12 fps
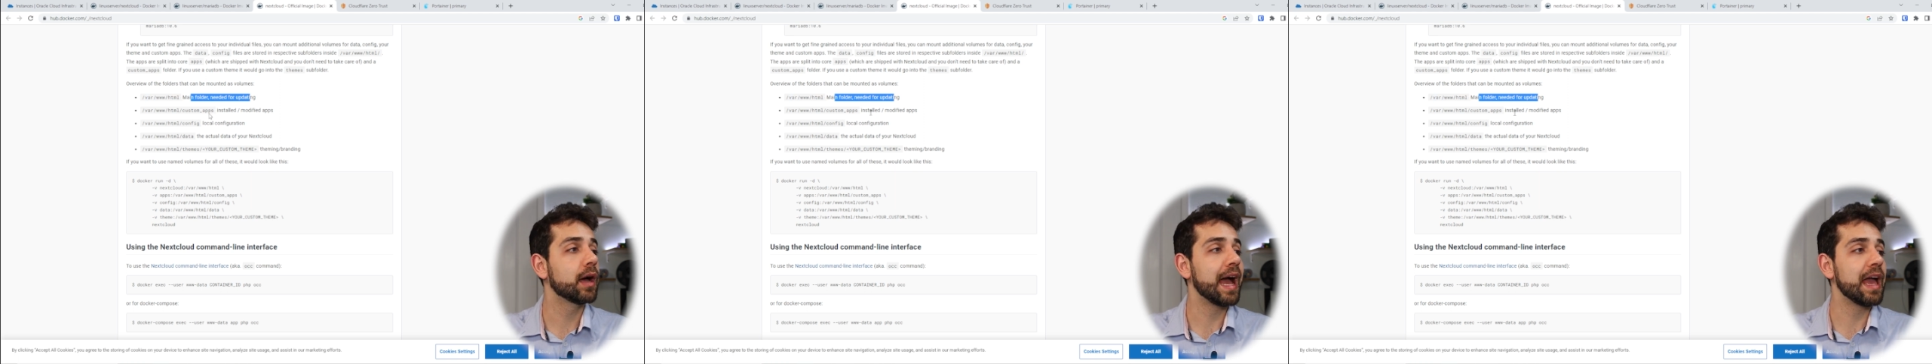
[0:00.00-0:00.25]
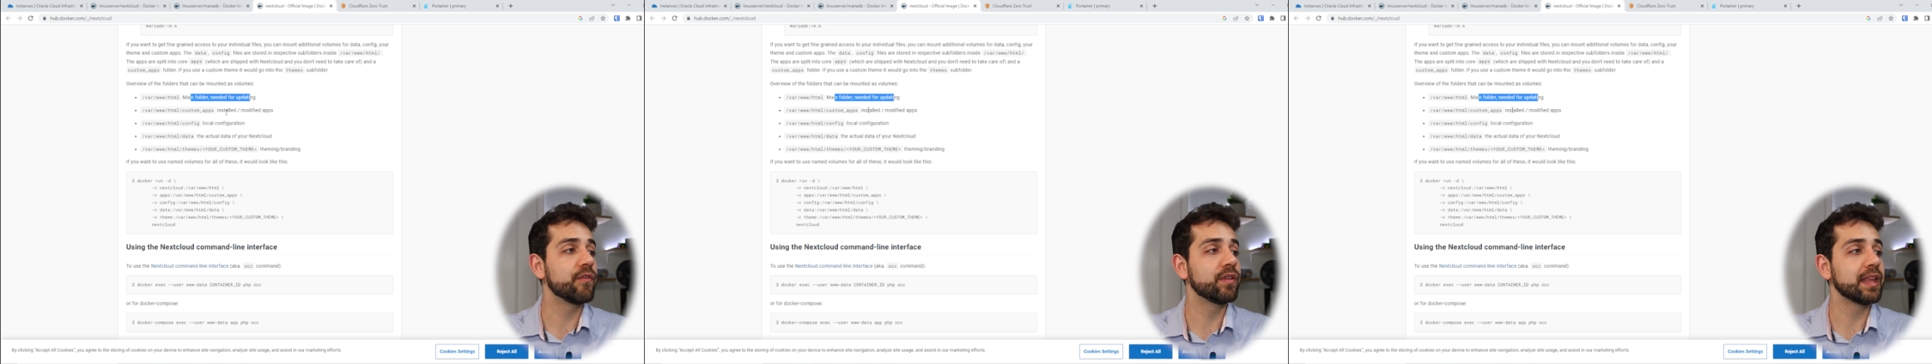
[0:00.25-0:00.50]

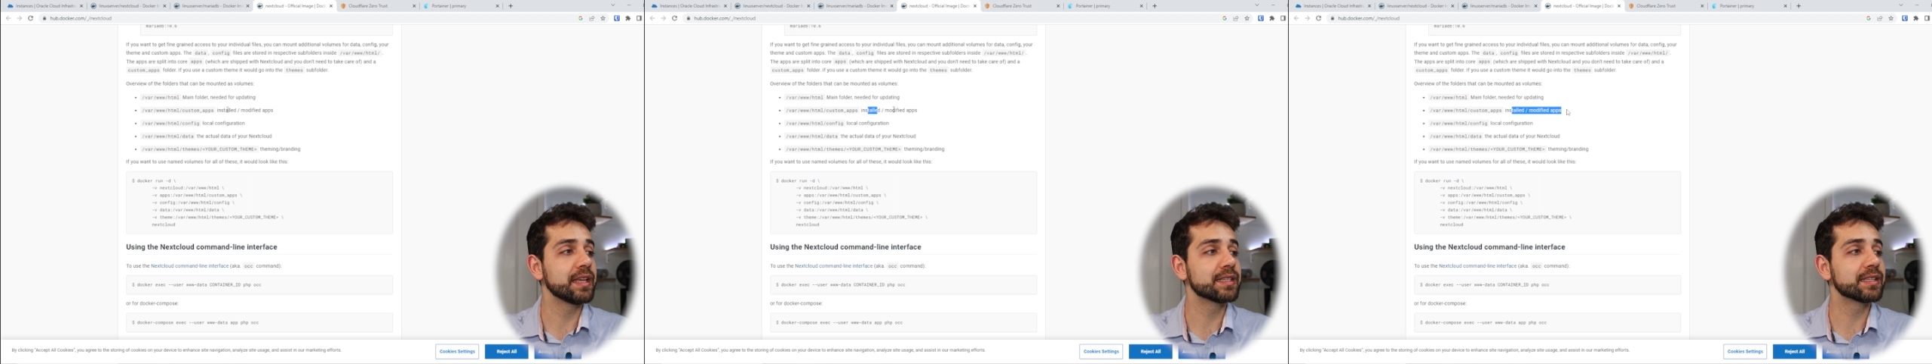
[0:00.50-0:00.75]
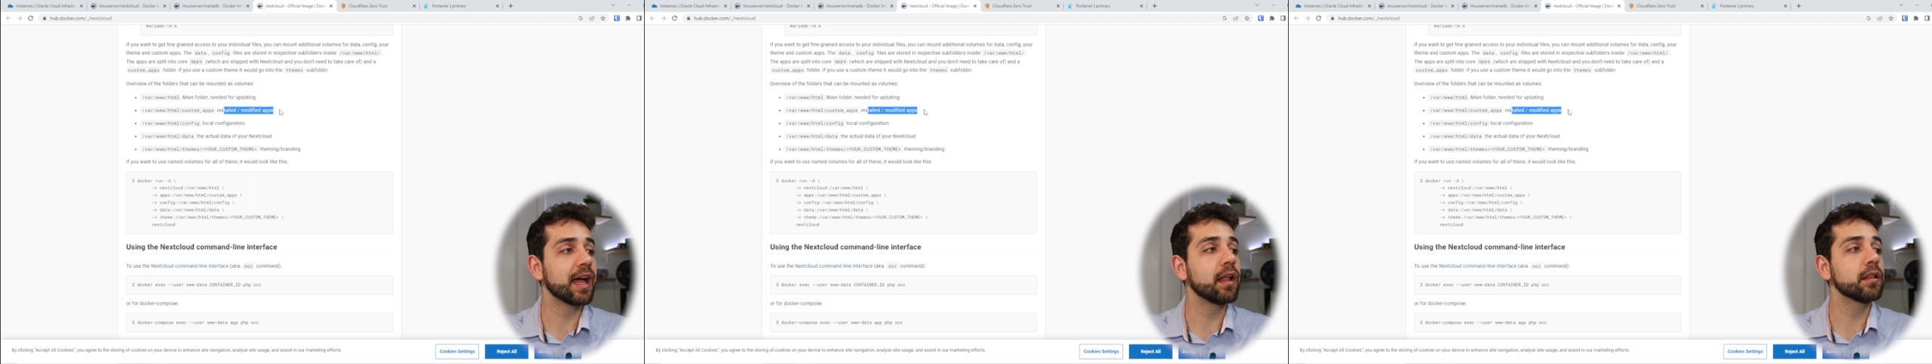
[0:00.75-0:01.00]
I have the
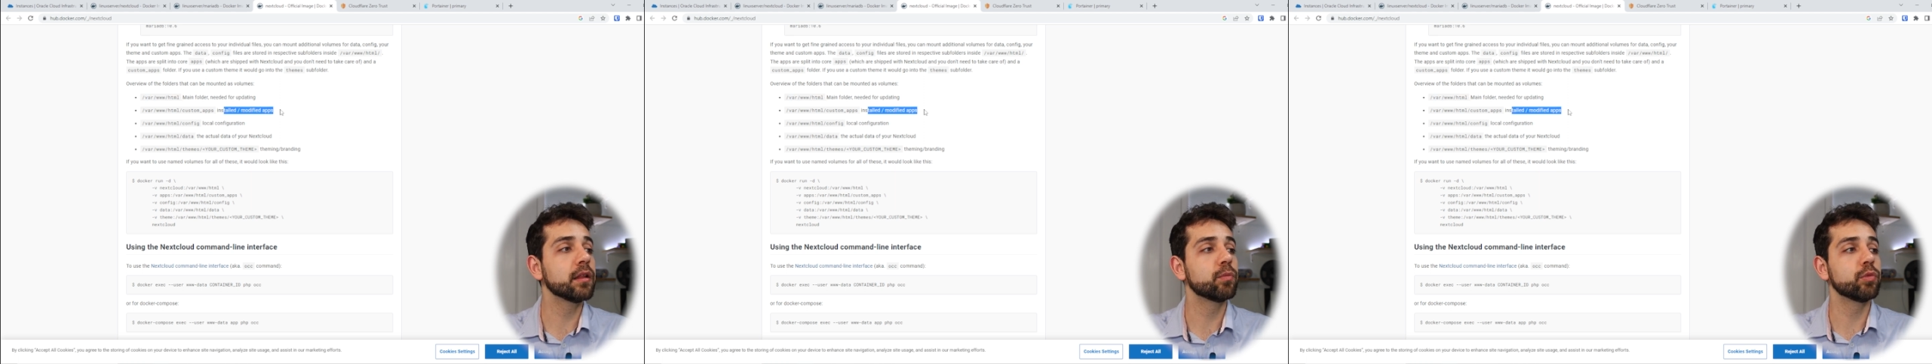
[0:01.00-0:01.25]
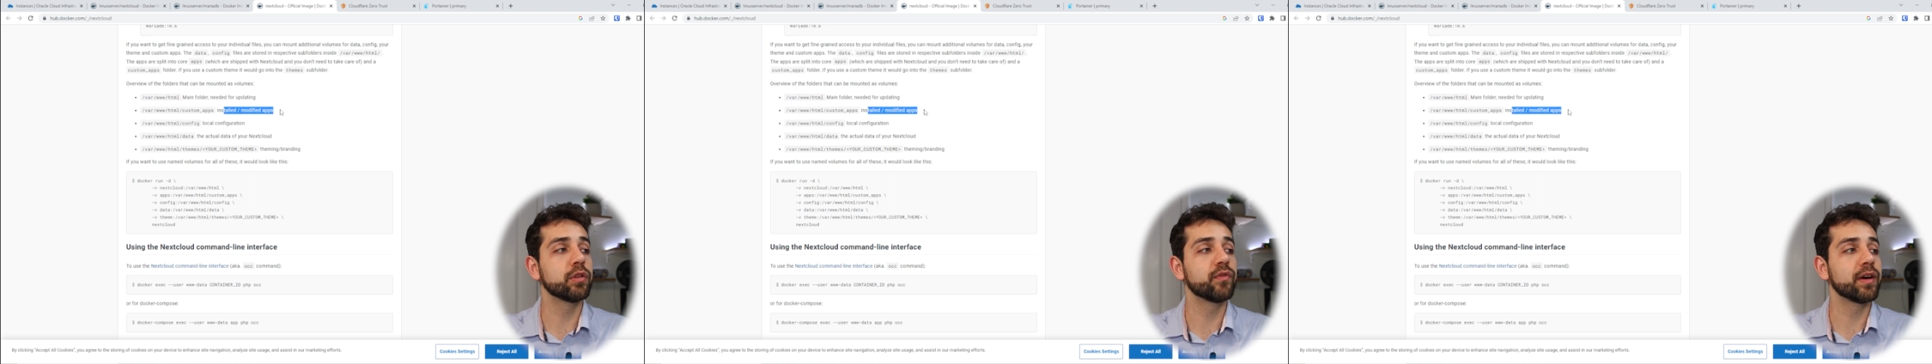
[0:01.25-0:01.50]
install,
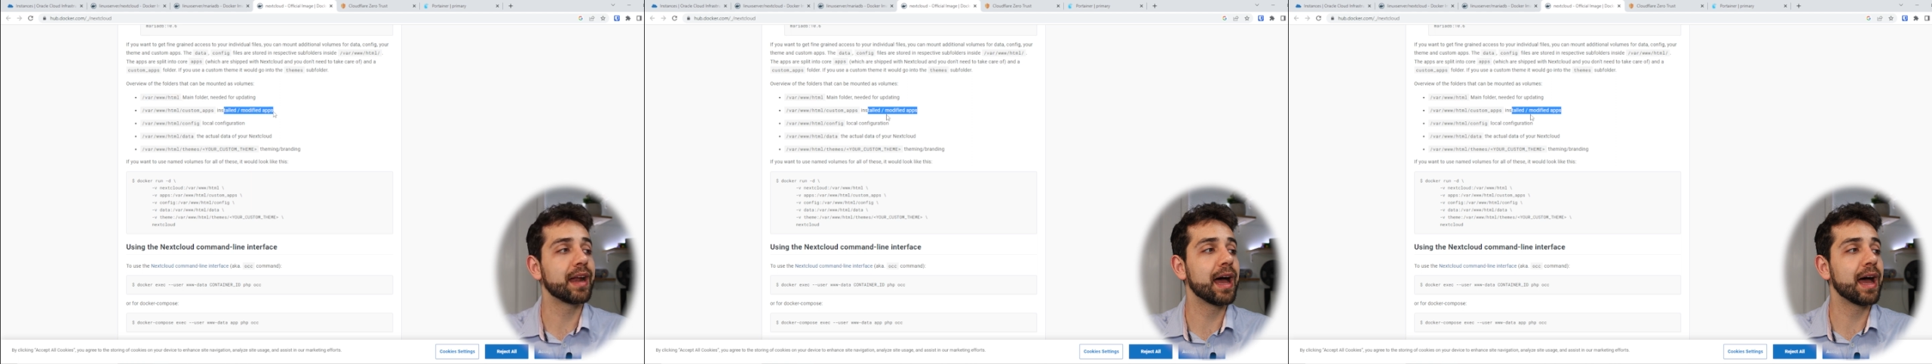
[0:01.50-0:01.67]
modify